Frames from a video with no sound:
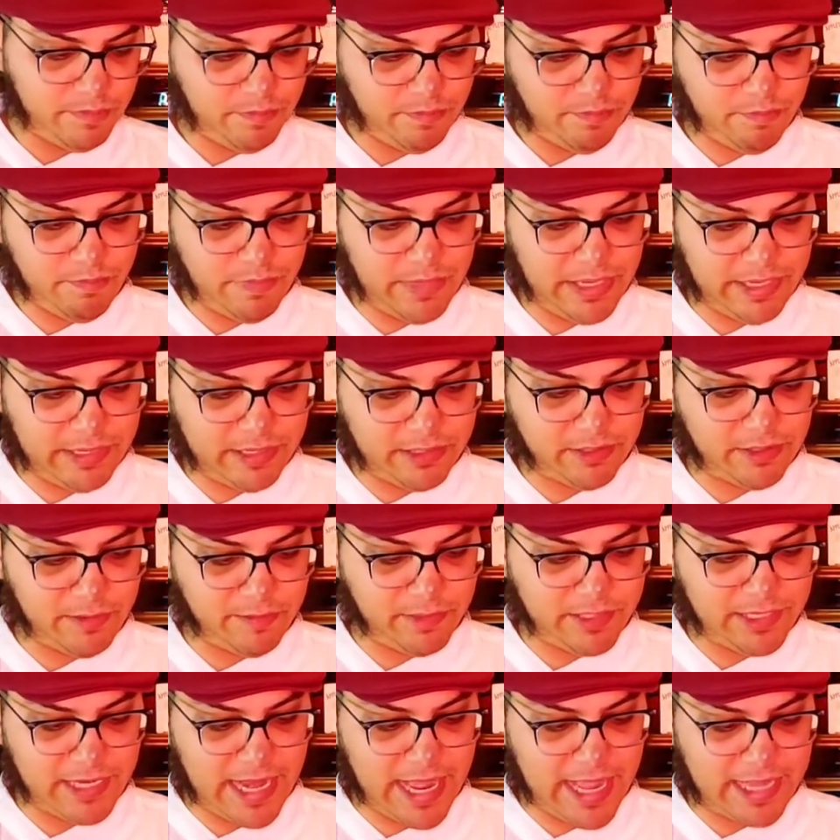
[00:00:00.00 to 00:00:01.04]
Make
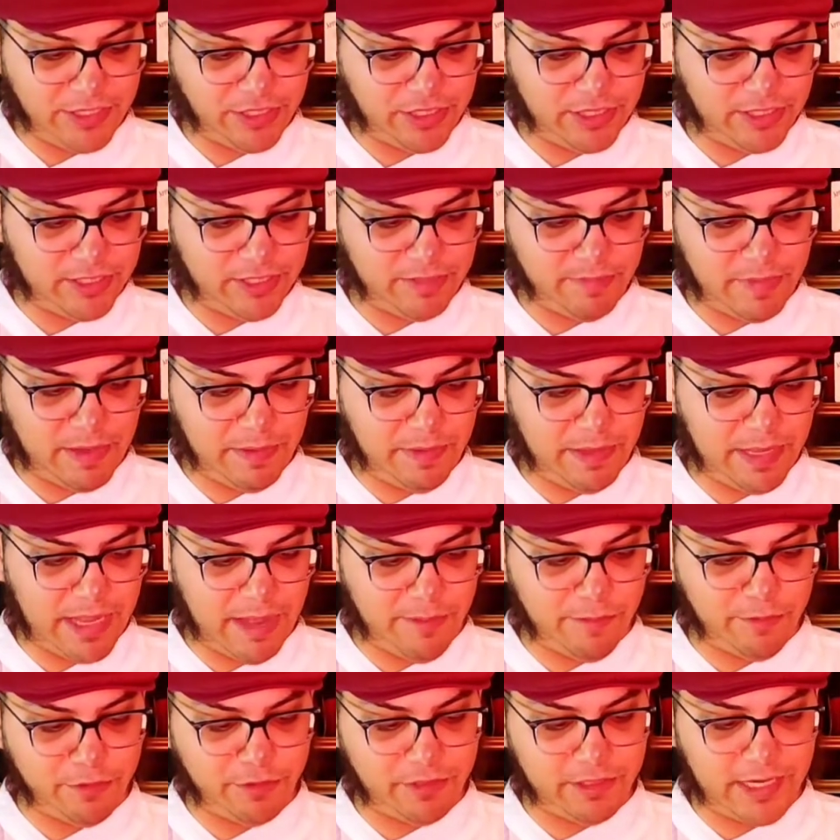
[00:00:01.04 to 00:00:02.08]
some slashes, maybe
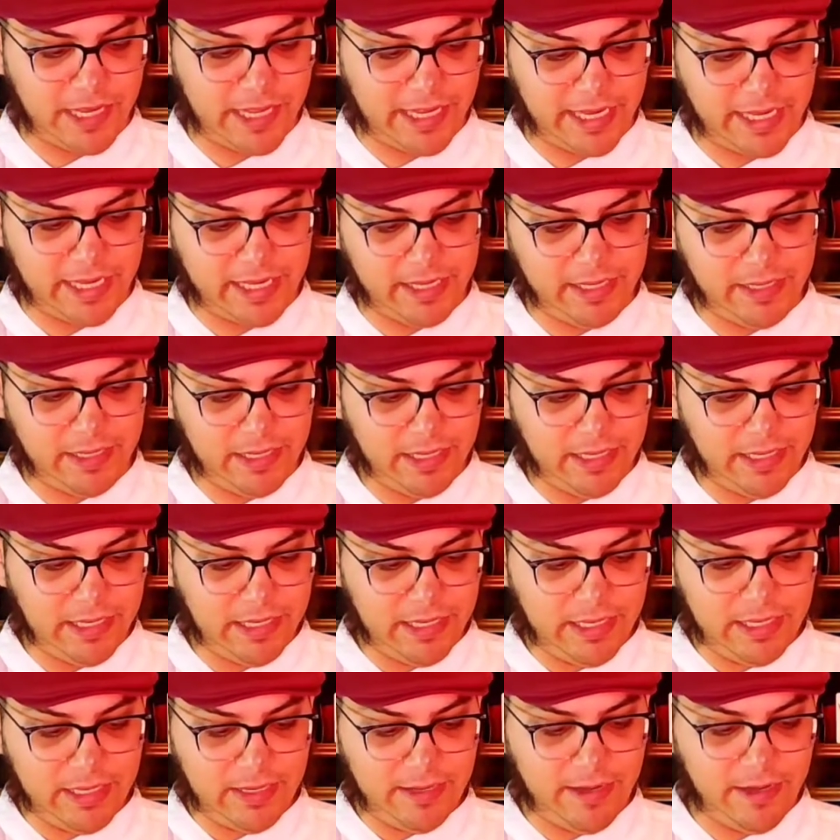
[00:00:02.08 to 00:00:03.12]
almost like,
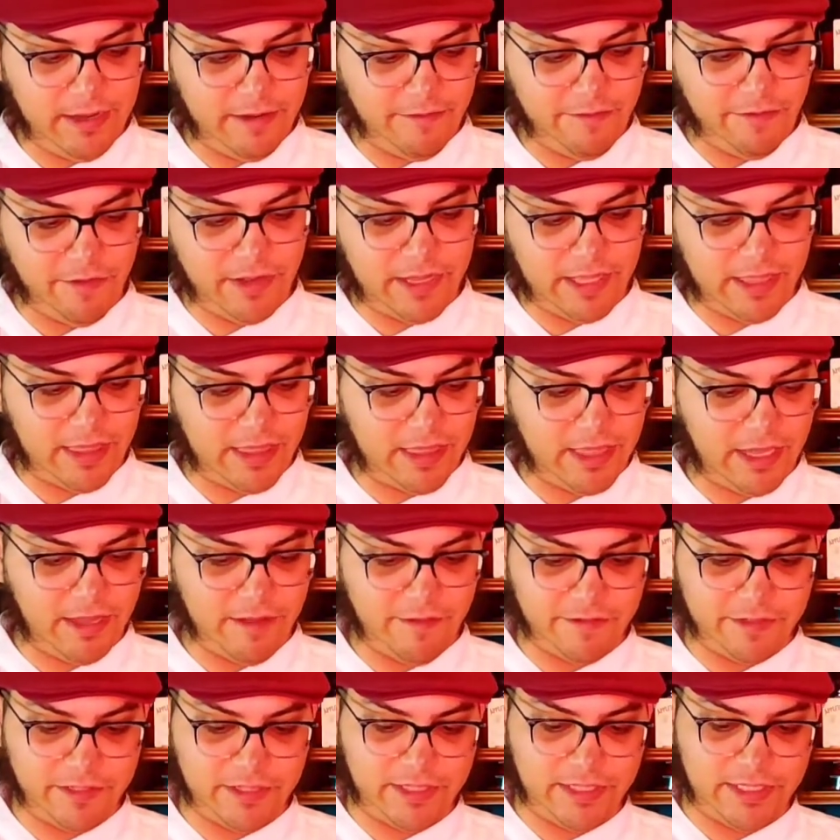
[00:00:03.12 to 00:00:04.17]
you know, if you can think
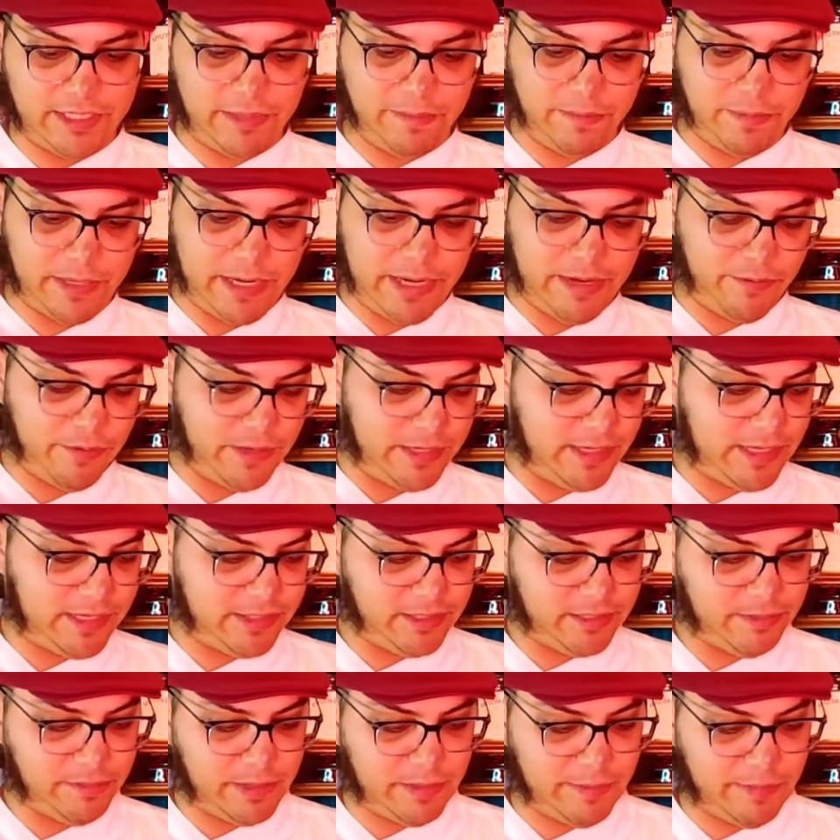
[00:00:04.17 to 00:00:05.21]
of a zebra, what the
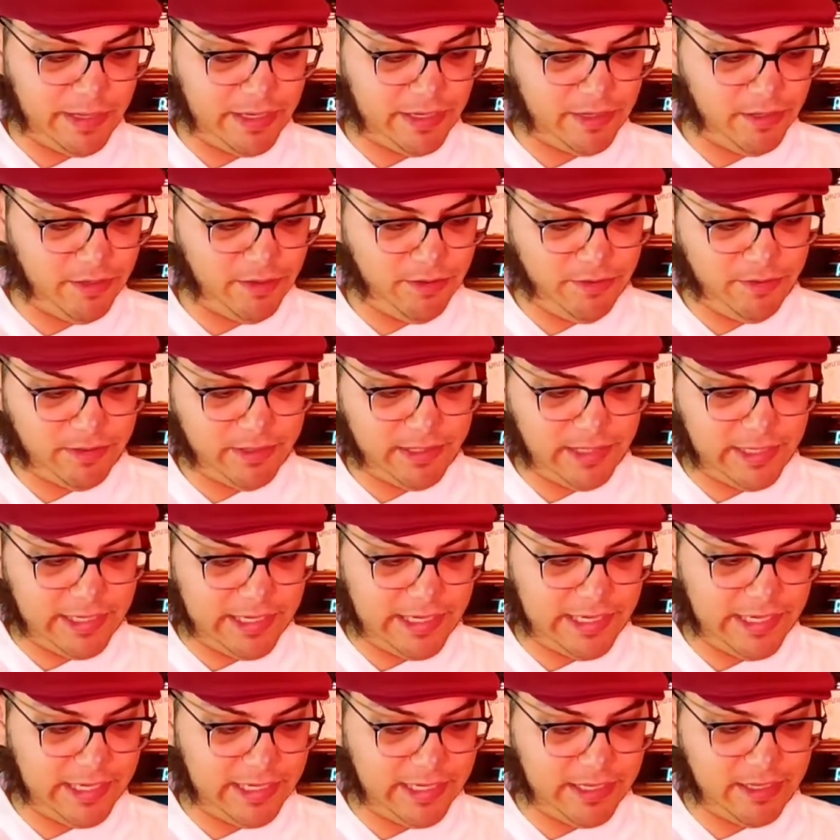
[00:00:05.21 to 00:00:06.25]
zebra may look
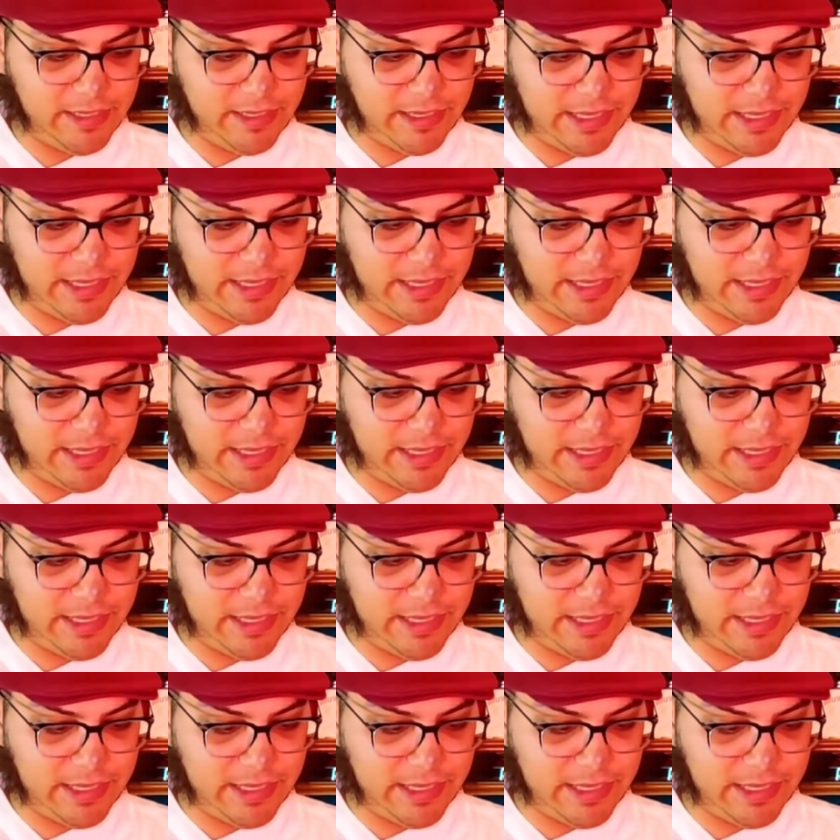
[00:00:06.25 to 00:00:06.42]
like.